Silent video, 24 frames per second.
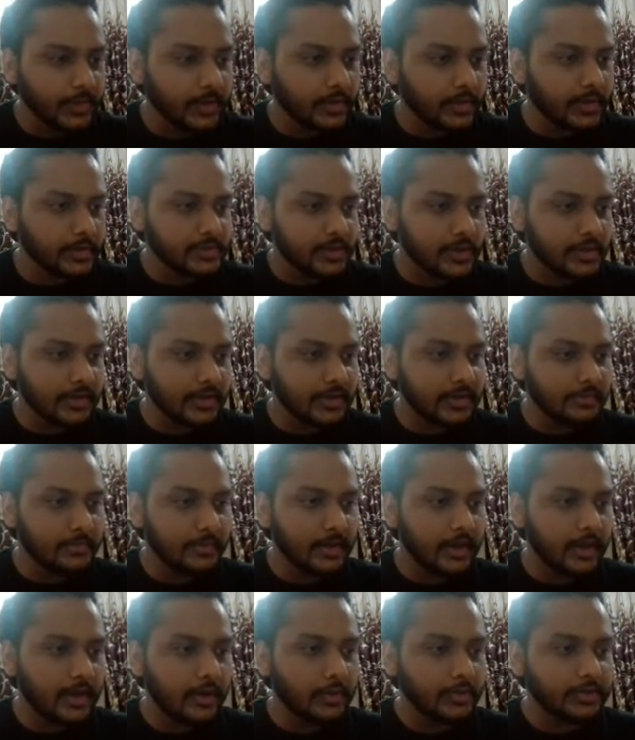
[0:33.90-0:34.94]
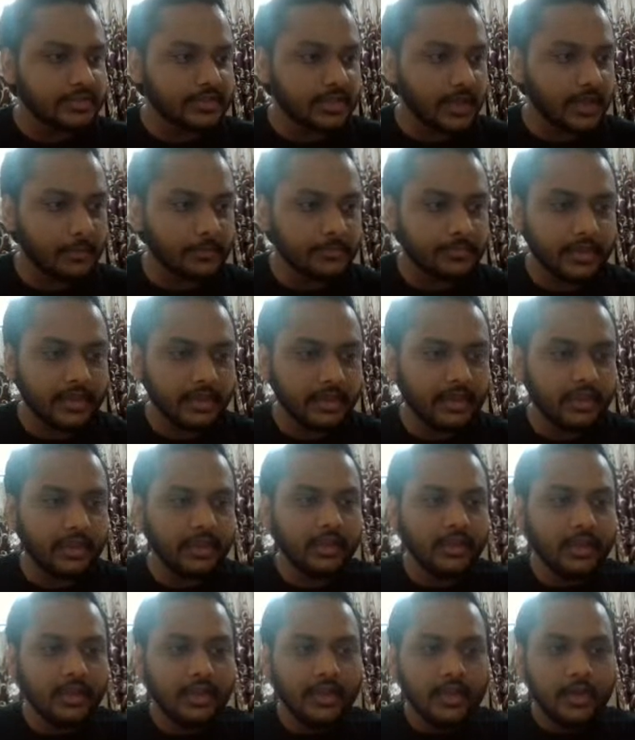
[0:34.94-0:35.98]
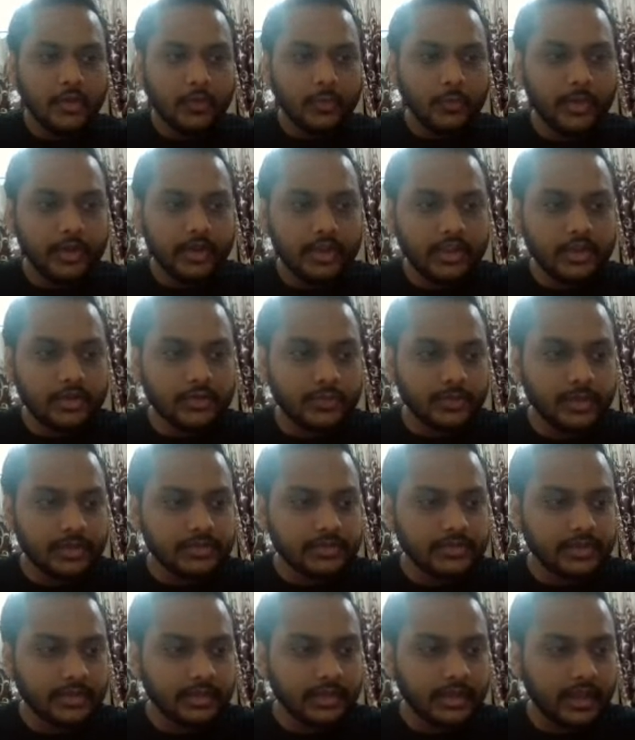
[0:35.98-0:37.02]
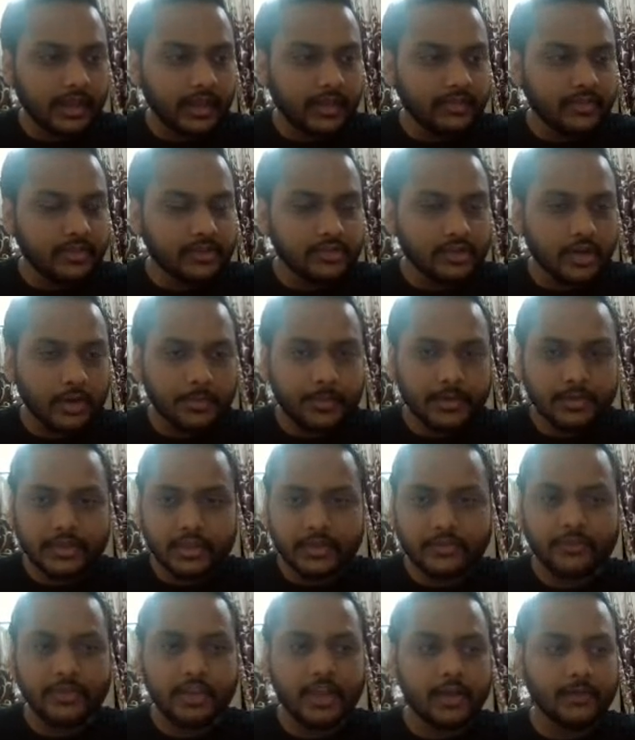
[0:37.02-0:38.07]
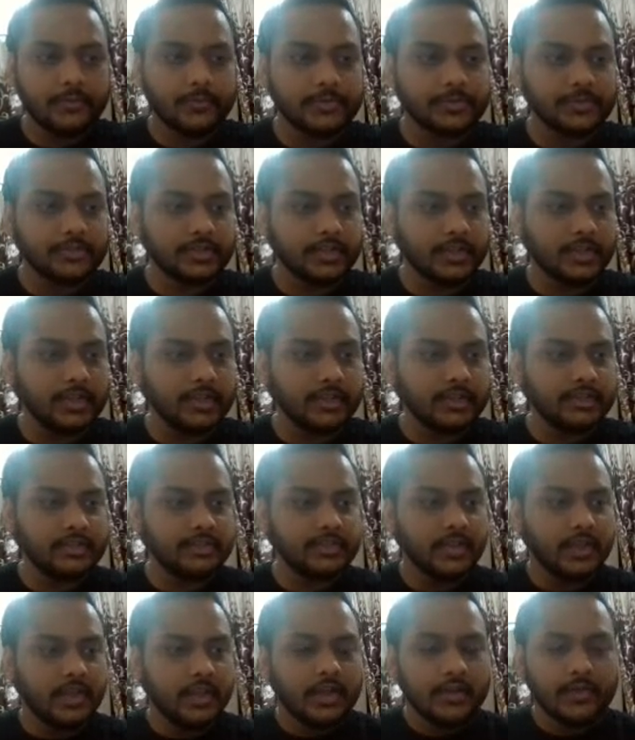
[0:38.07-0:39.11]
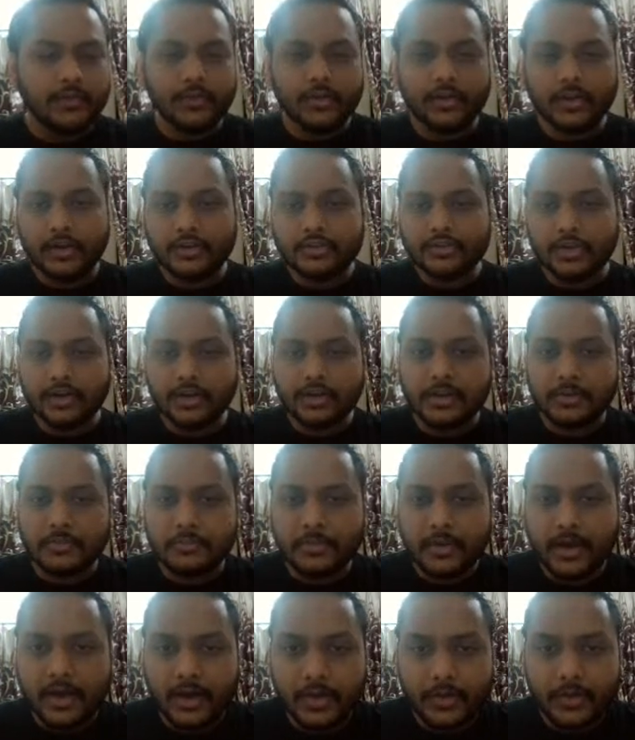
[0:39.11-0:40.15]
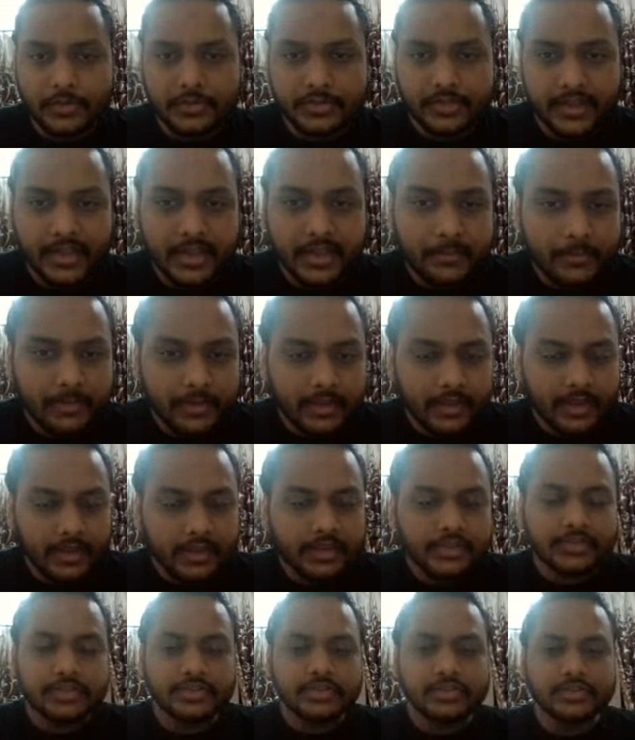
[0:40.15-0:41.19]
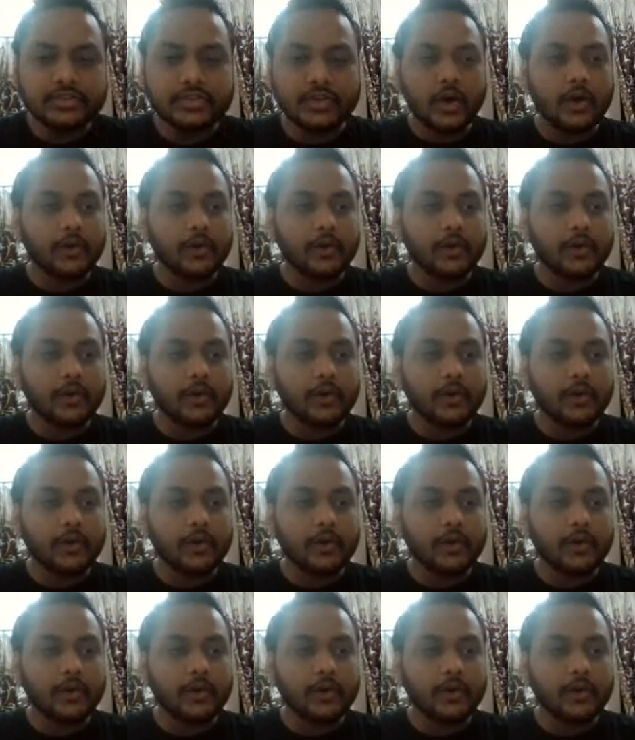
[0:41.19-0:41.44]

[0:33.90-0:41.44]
we are going to talk about something very interesting. And the topic that we have for today is we're going to talk about the applications